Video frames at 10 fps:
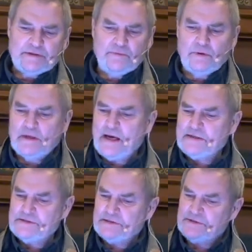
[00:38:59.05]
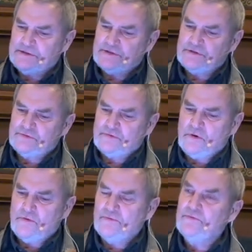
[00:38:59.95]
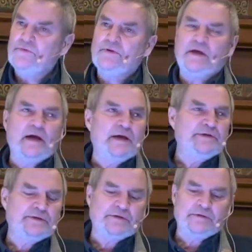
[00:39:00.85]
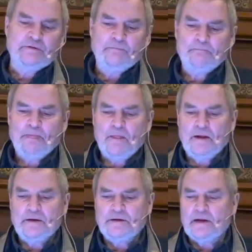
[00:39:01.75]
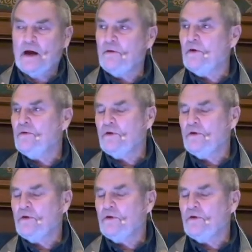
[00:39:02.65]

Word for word: so relaxing to stroll through the ancient, narrow,